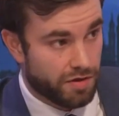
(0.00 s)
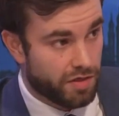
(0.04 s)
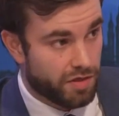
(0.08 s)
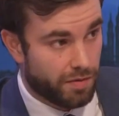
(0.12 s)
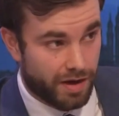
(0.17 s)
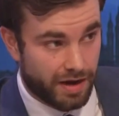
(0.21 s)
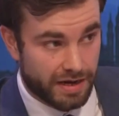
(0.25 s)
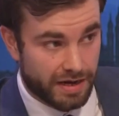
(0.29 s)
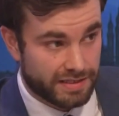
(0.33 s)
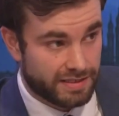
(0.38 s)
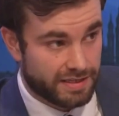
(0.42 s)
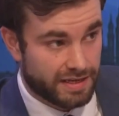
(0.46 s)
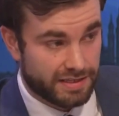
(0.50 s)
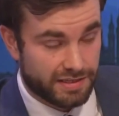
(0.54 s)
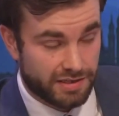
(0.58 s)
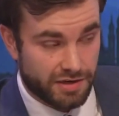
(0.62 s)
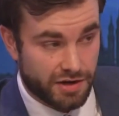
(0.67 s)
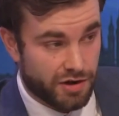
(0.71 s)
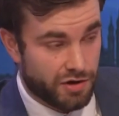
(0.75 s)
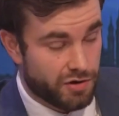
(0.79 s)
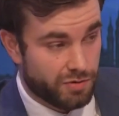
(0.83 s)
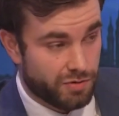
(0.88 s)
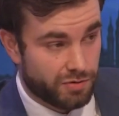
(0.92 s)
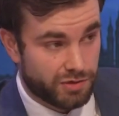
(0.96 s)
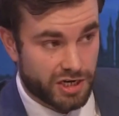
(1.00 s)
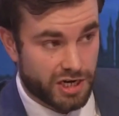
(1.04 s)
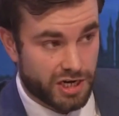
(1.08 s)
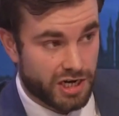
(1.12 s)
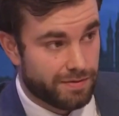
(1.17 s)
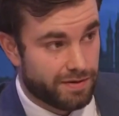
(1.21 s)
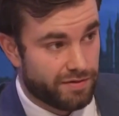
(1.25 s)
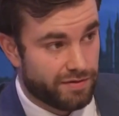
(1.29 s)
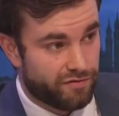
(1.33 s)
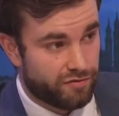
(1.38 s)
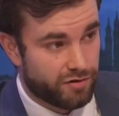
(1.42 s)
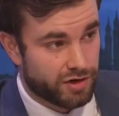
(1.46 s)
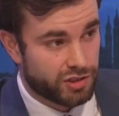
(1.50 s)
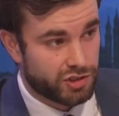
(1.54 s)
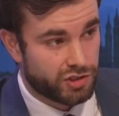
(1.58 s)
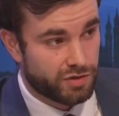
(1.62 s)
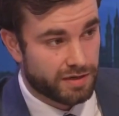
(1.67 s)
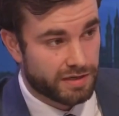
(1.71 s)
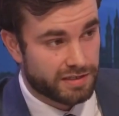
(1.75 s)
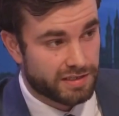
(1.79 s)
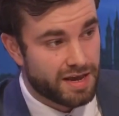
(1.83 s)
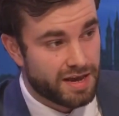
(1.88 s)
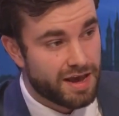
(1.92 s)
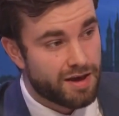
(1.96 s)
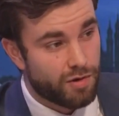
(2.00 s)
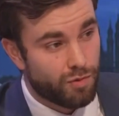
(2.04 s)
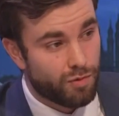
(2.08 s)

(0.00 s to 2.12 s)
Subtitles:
Otherwise, there's no genuine free choice.